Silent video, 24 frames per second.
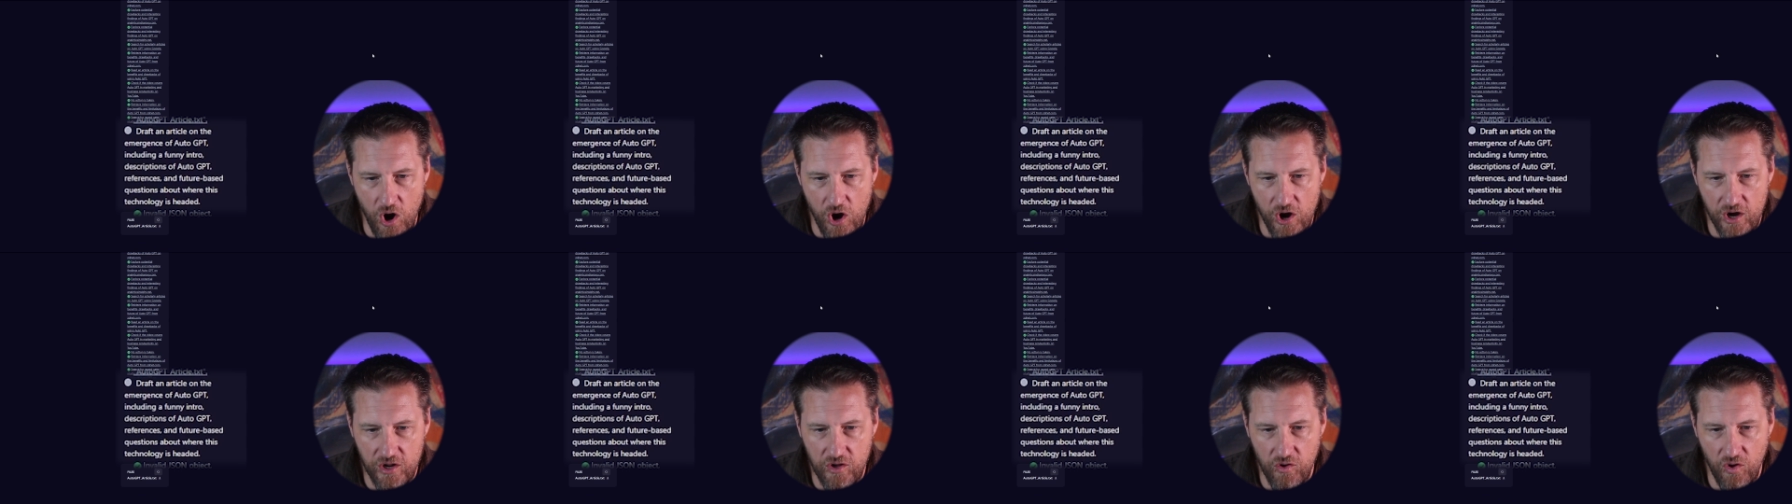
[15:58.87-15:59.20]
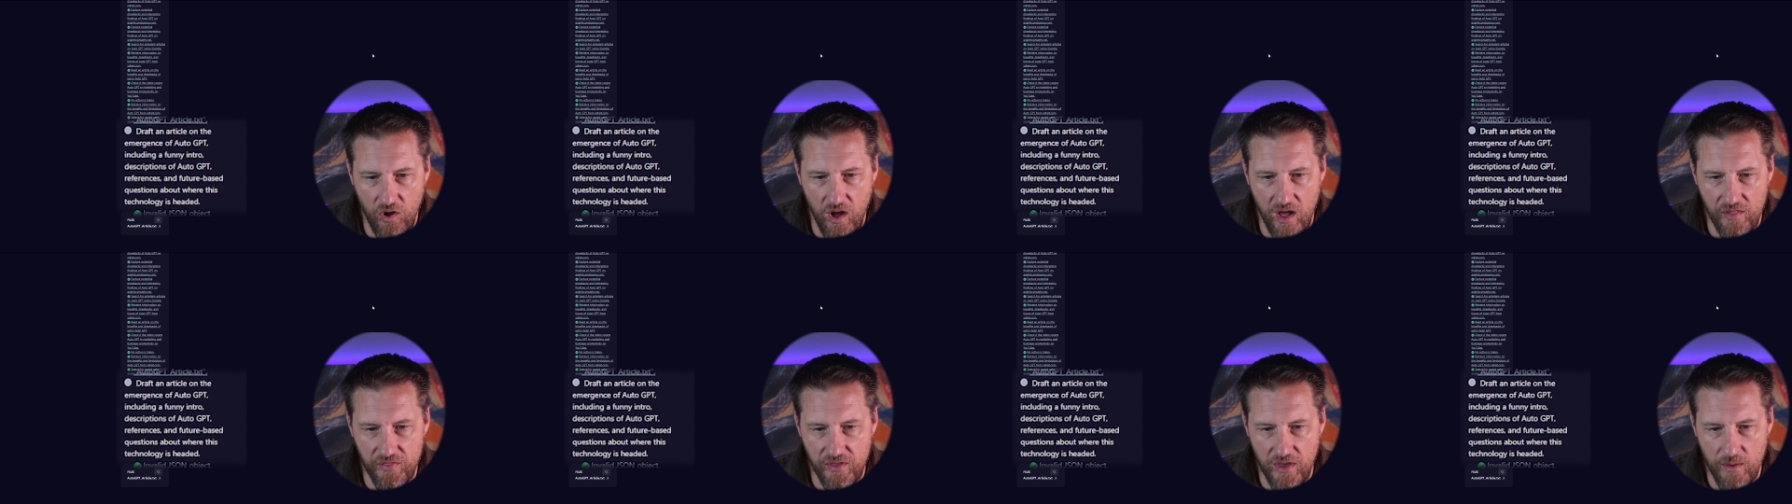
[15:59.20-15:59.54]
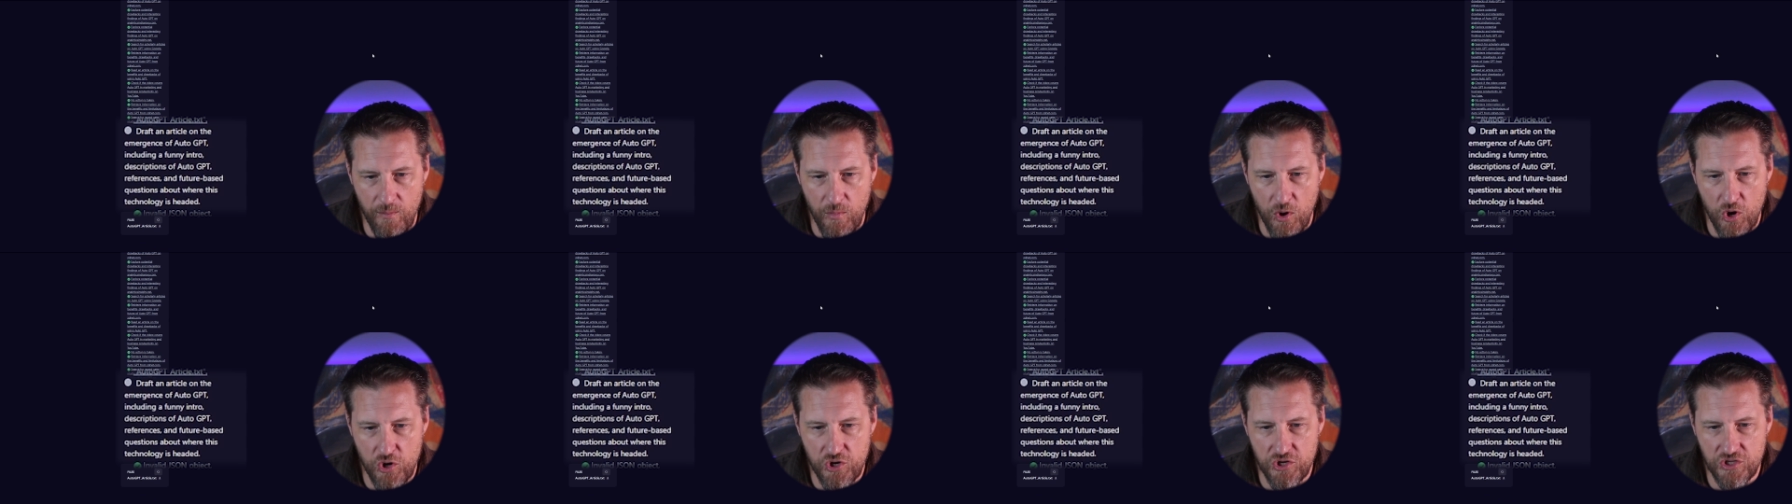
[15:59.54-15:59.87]
article on the
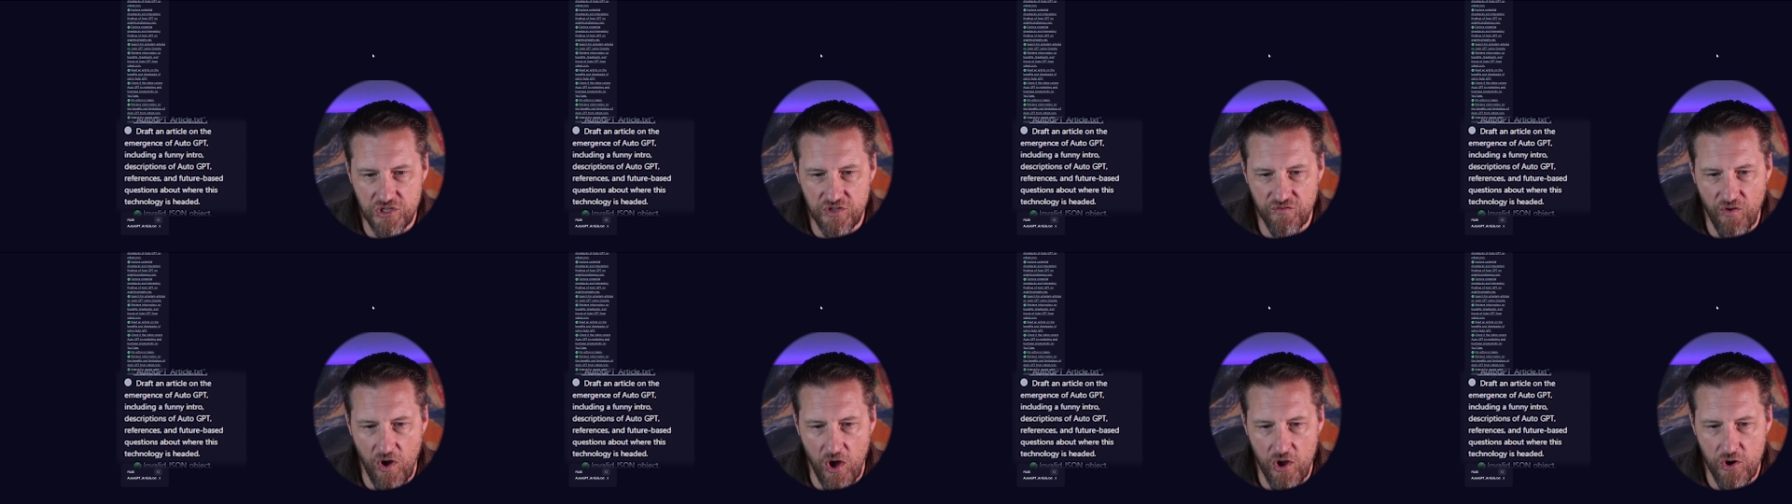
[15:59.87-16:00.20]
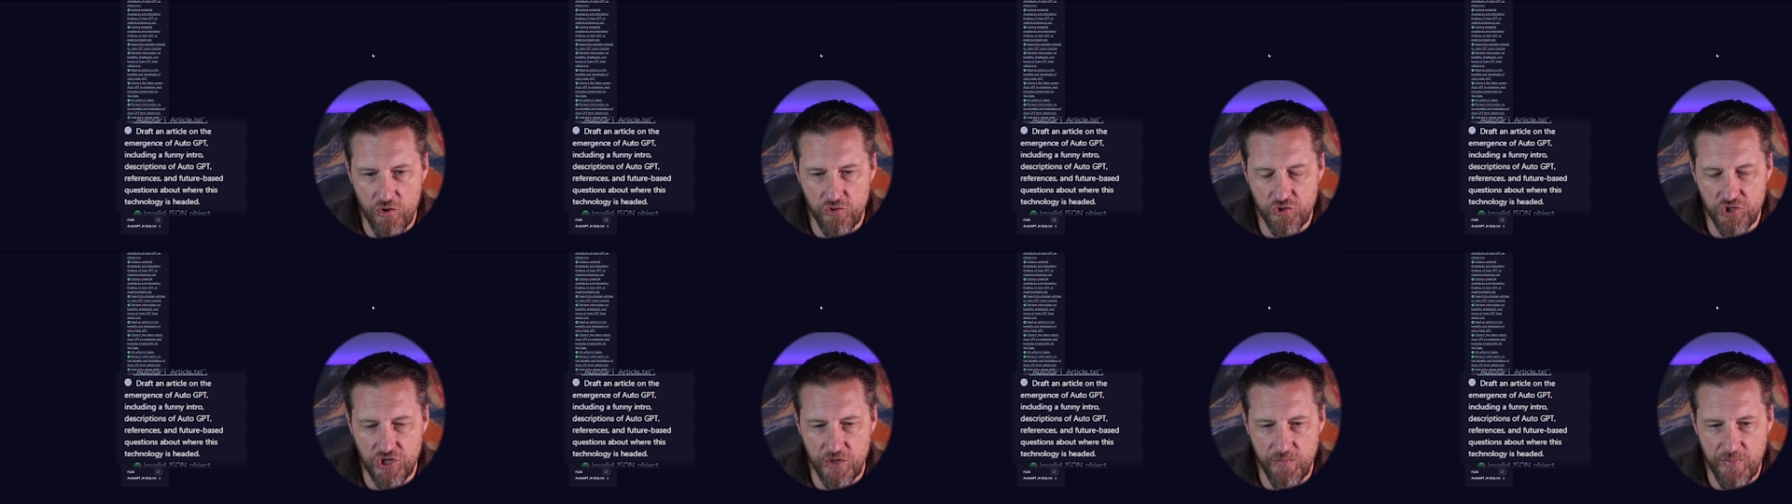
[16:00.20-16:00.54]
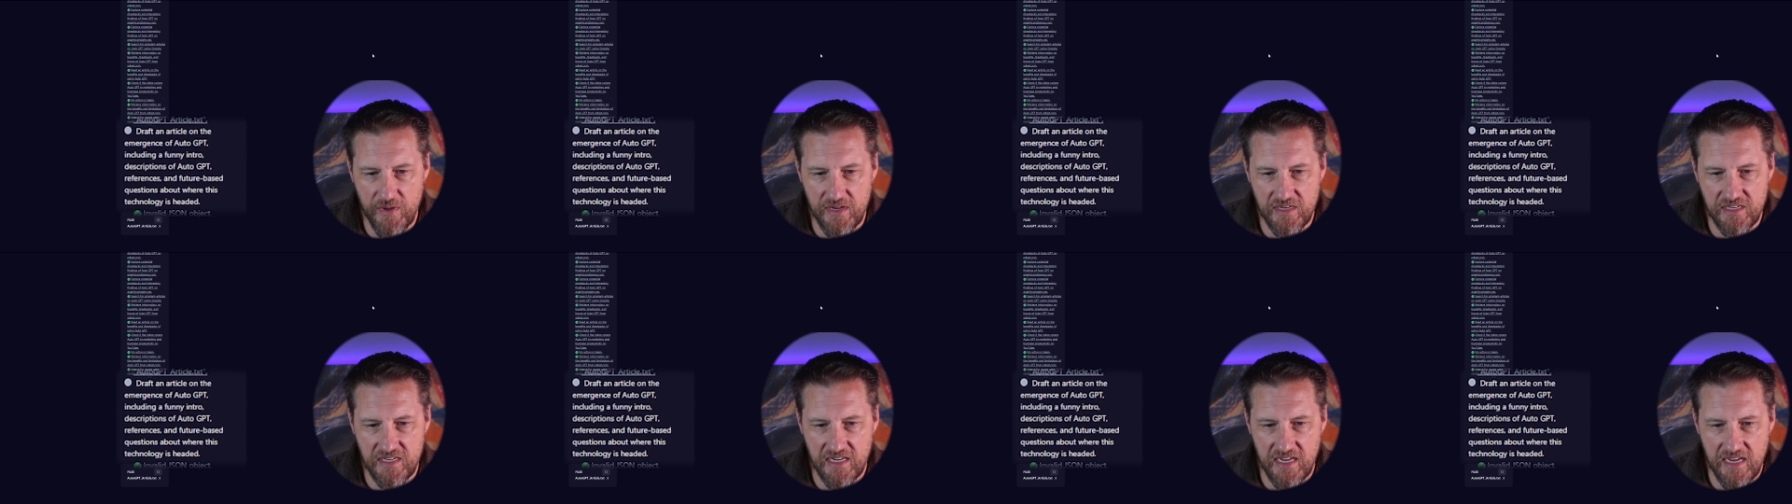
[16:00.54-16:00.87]
emergence of
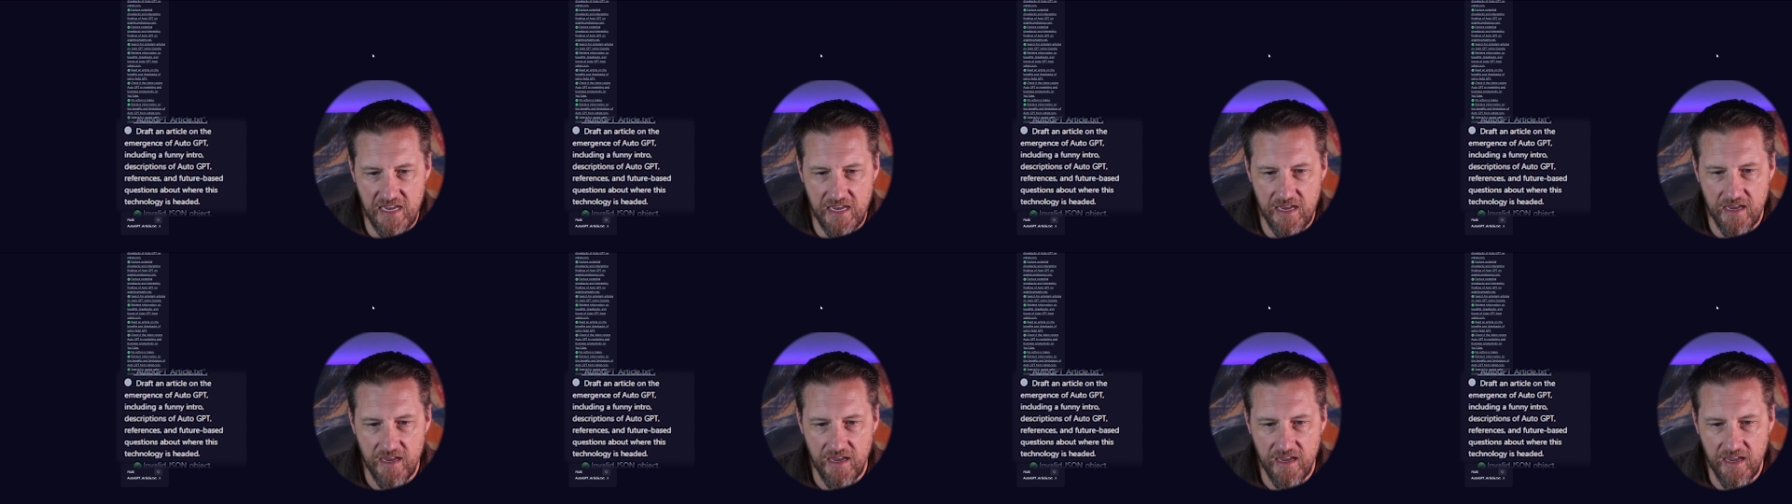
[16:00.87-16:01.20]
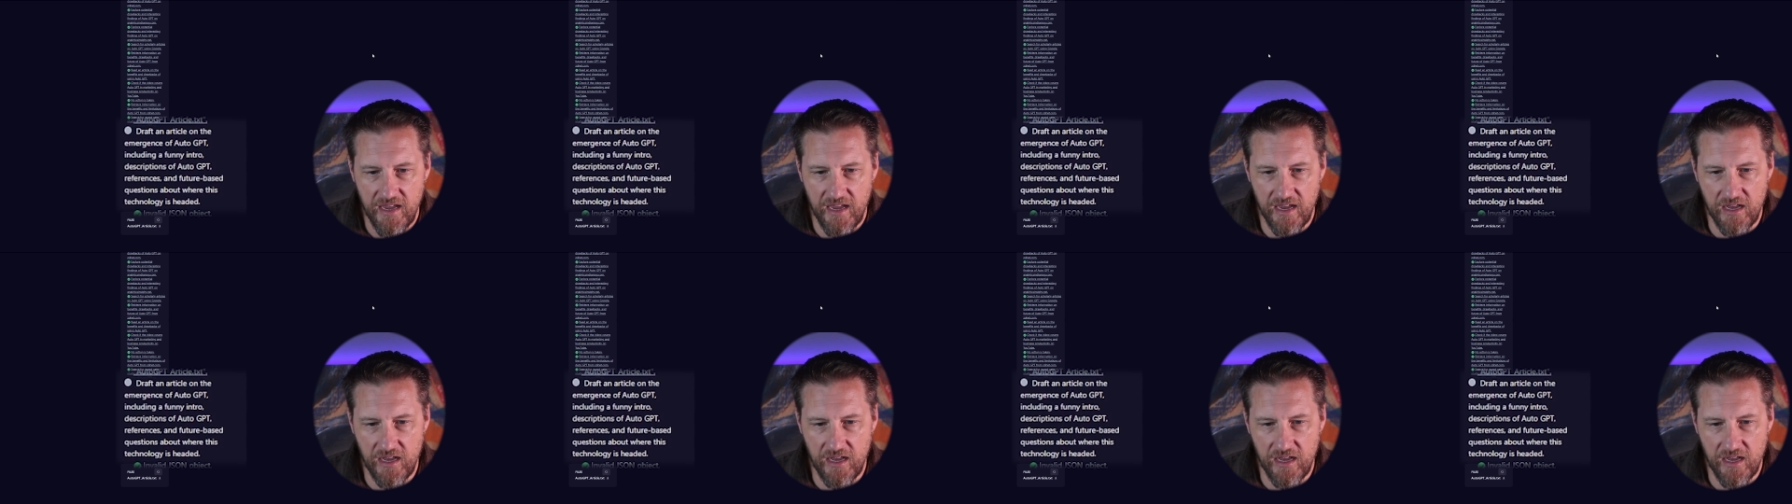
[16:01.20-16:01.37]
AutoGPT,